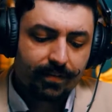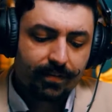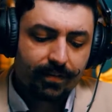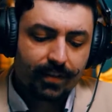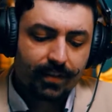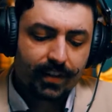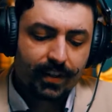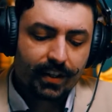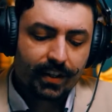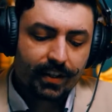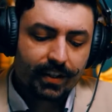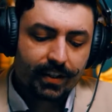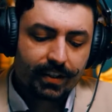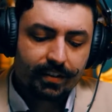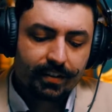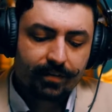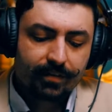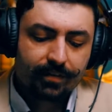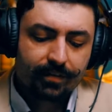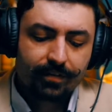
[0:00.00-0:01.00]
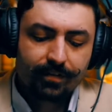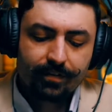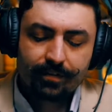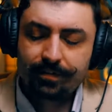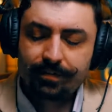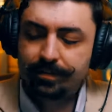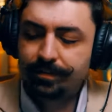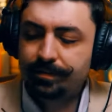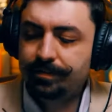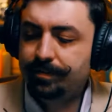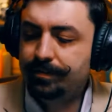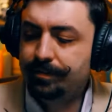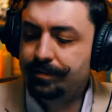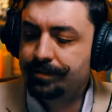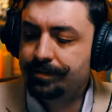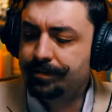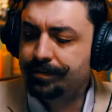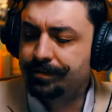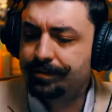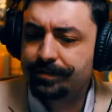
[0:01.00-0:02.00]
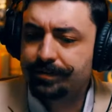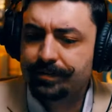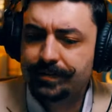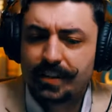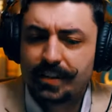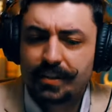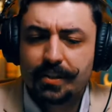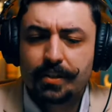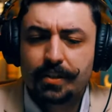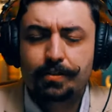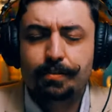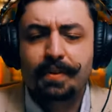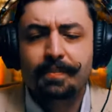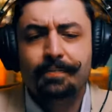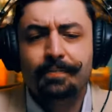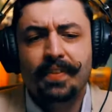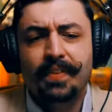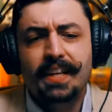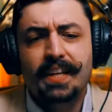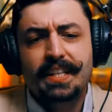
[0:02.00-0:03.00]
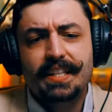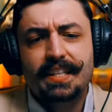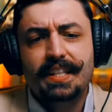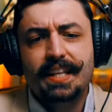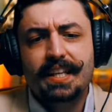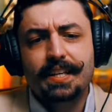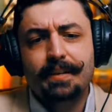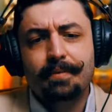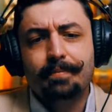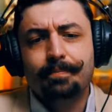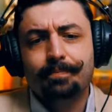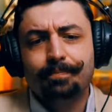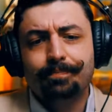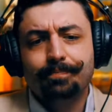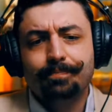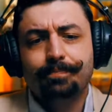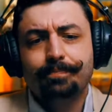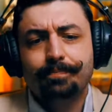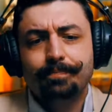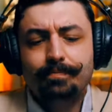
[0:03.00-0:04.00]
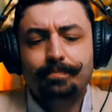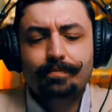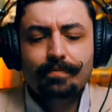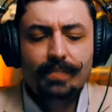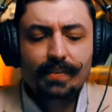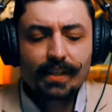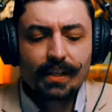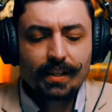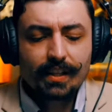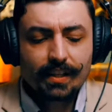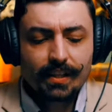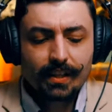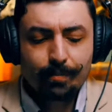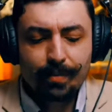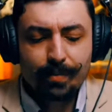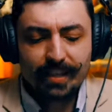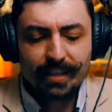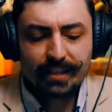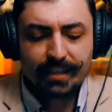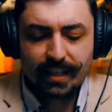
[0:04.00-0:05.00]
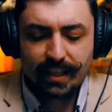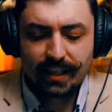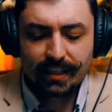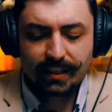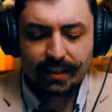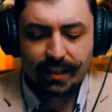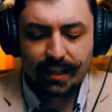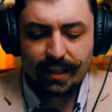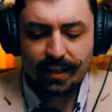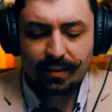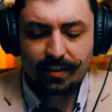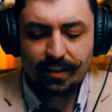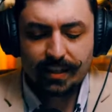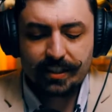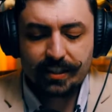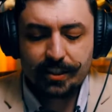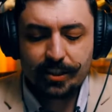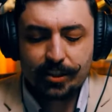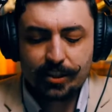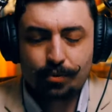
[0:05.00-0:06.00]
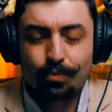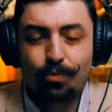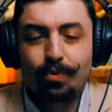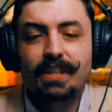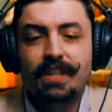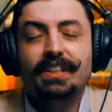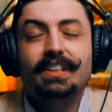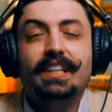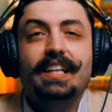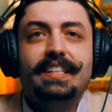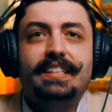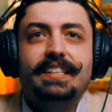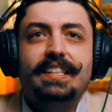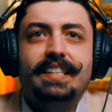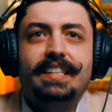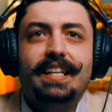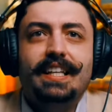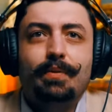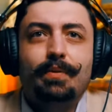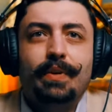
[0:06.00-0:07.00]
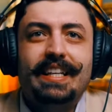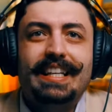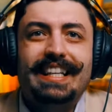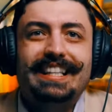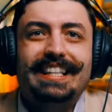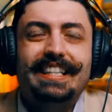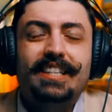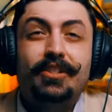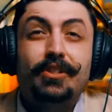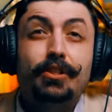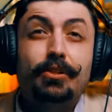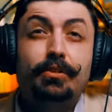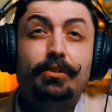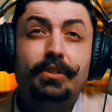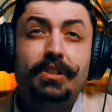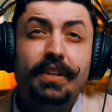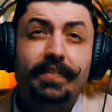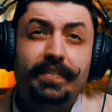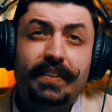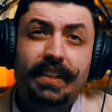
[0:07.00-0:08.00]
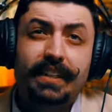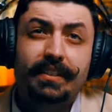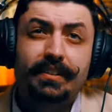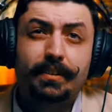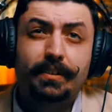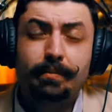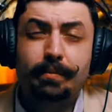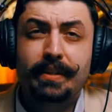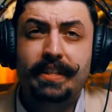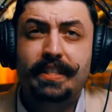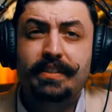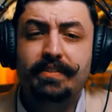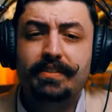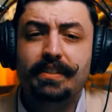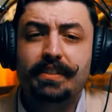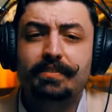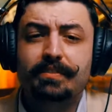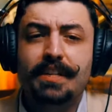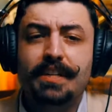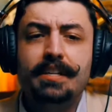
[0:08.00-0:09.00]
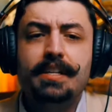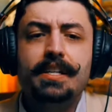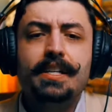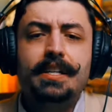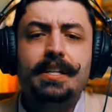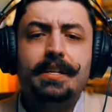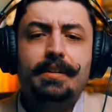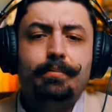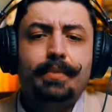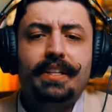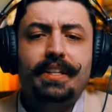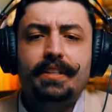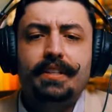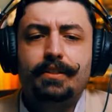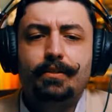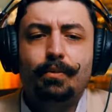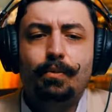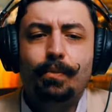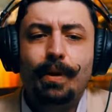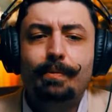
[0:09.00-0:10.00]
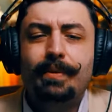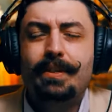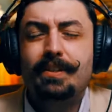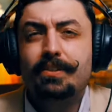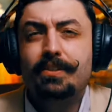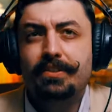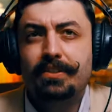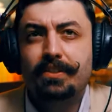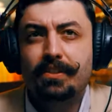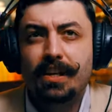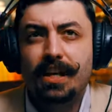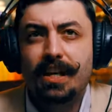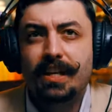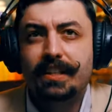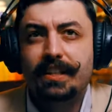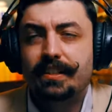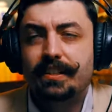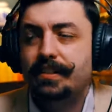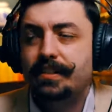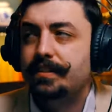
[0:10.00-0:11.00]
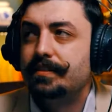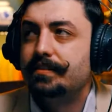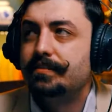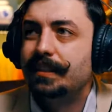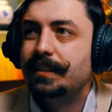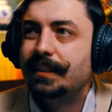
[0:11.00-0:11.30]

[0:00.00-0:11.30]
the excuse me, the the big thing there is just realizing that we need to do something a little bit different, right? Because webinars are kind of